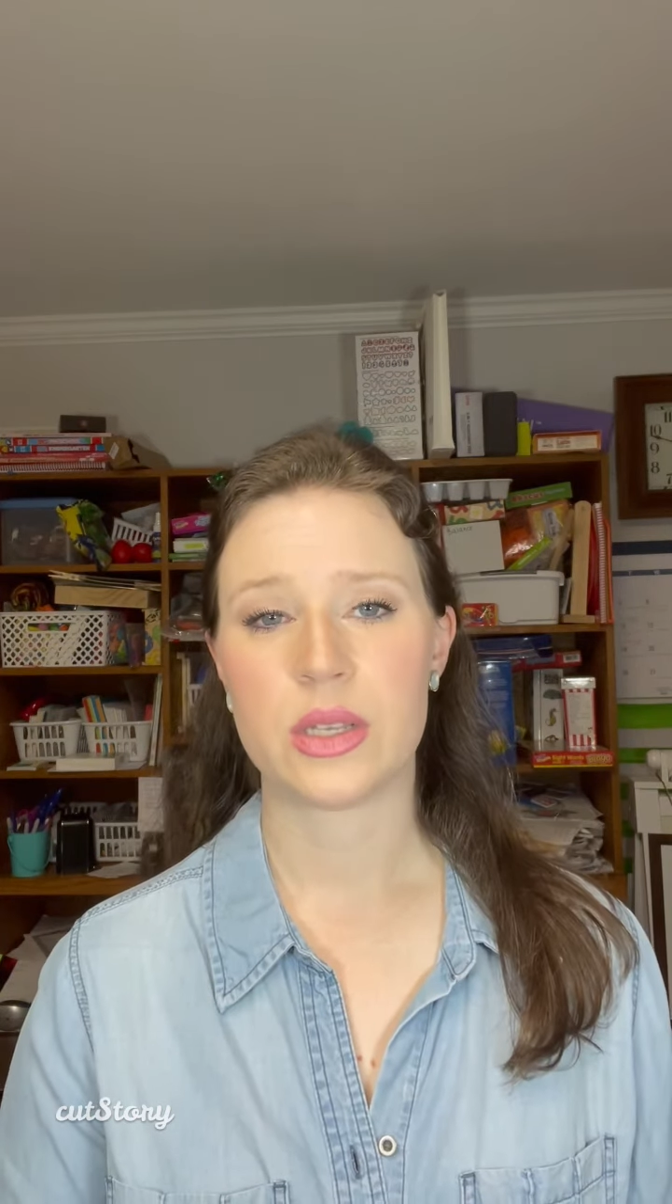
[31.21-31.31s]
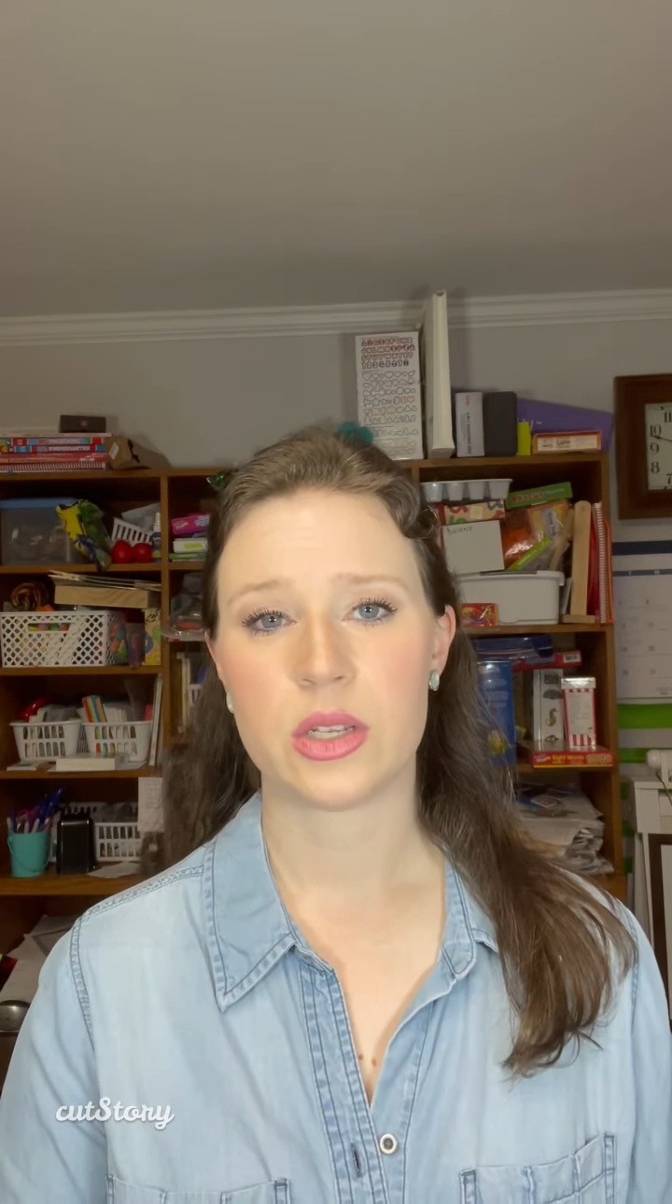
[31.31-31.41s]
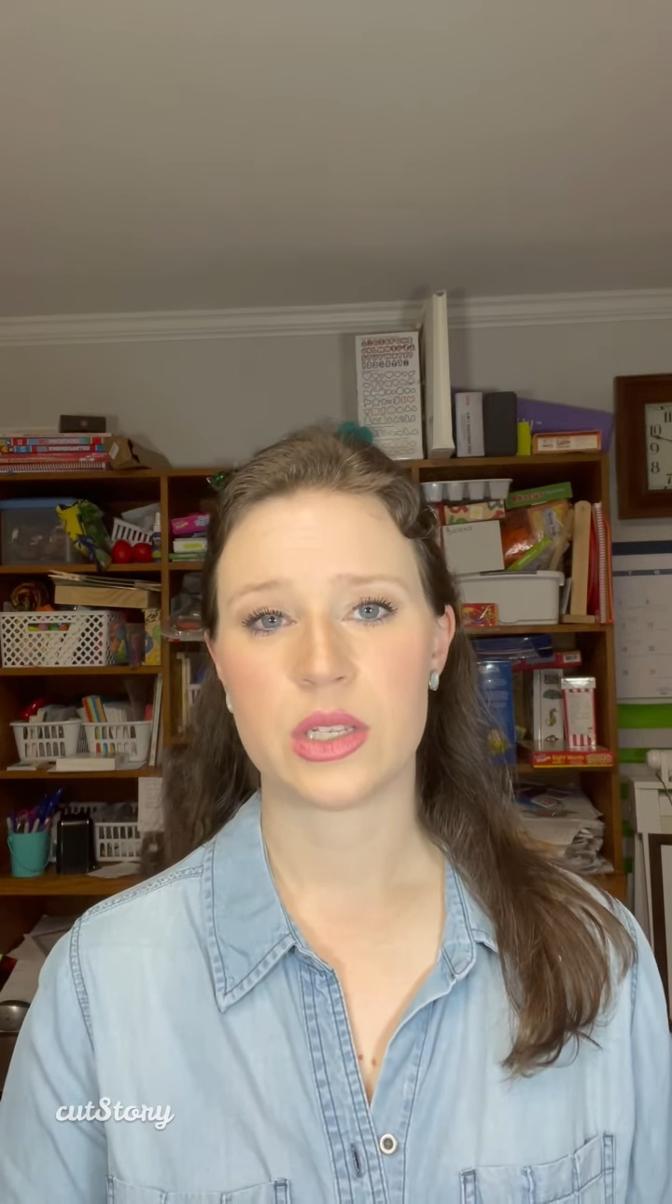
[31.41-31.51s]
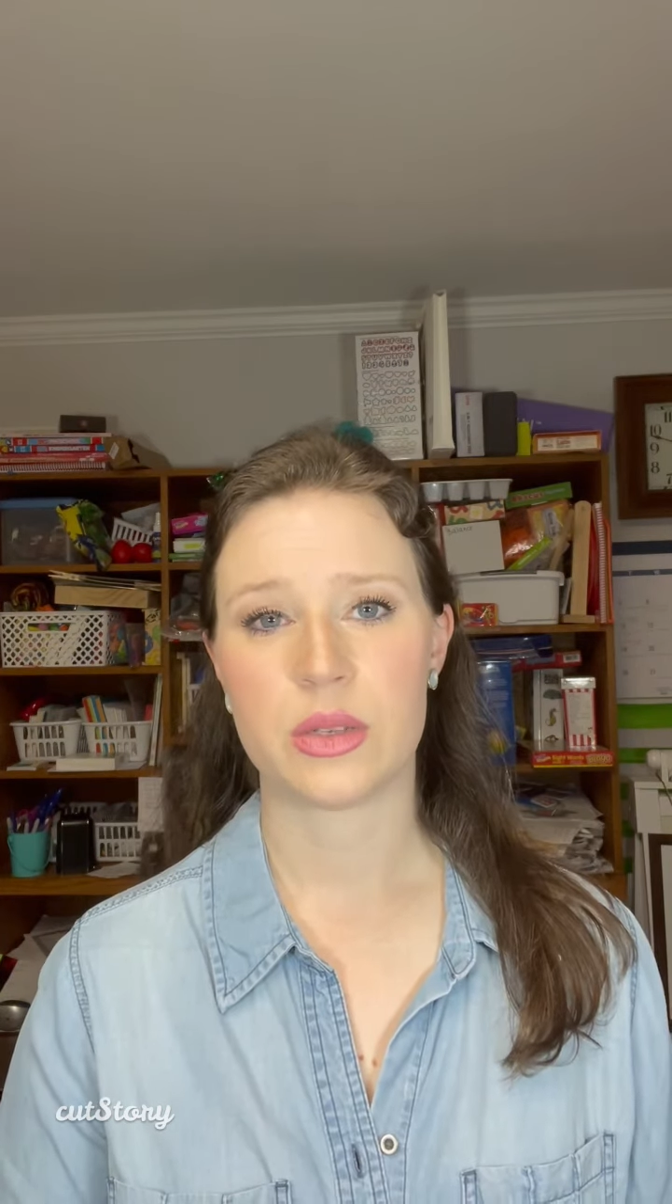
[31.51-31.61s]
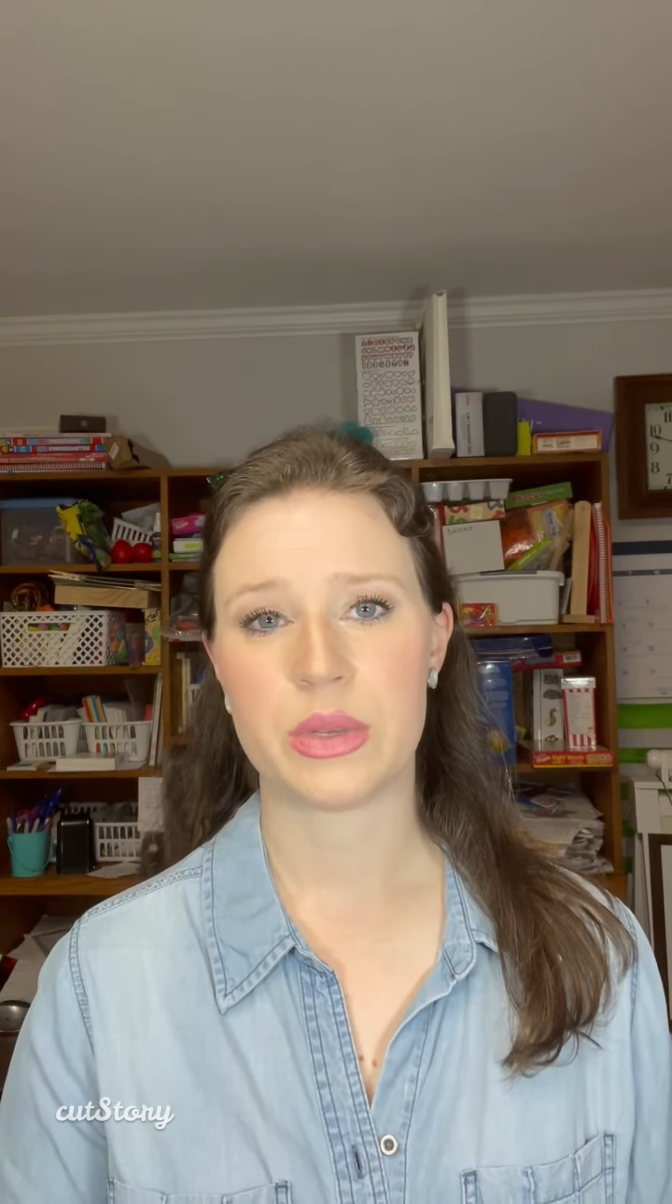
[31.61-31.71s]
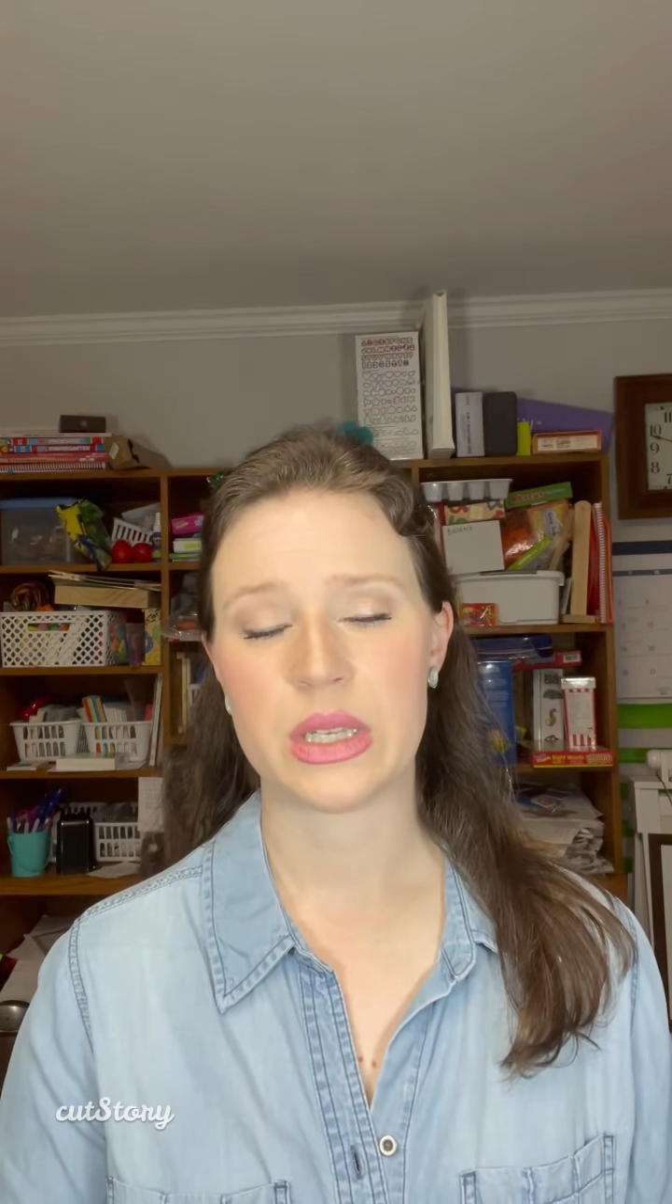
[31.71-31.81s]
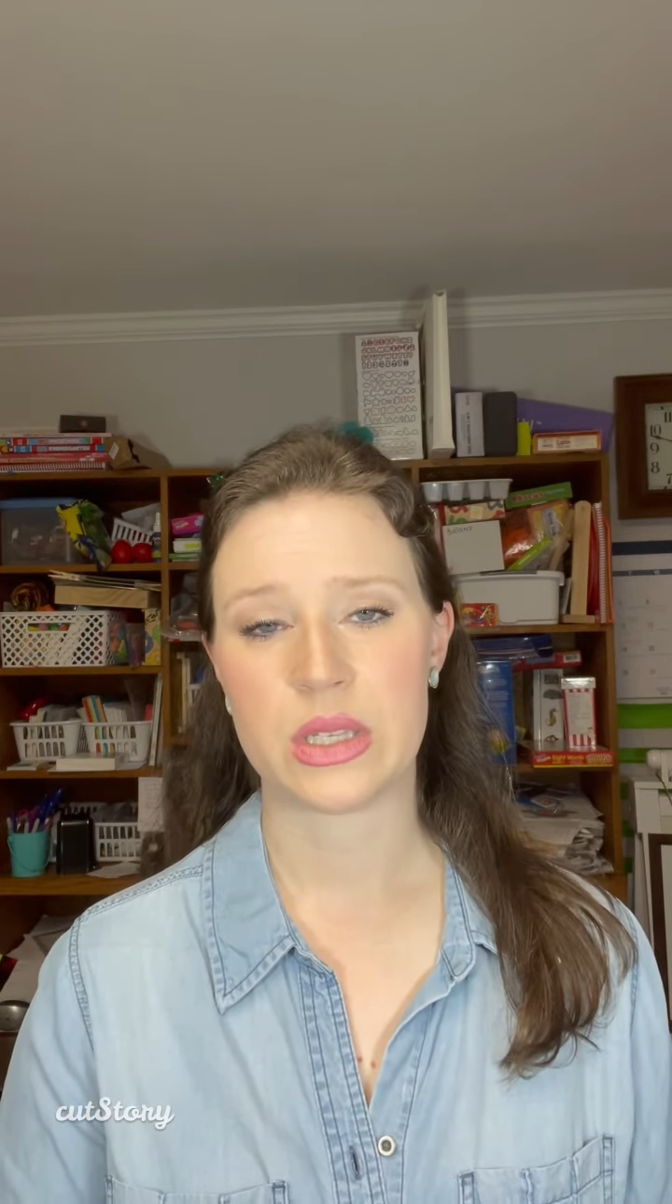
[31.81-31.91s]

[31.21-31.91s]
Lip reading: autism is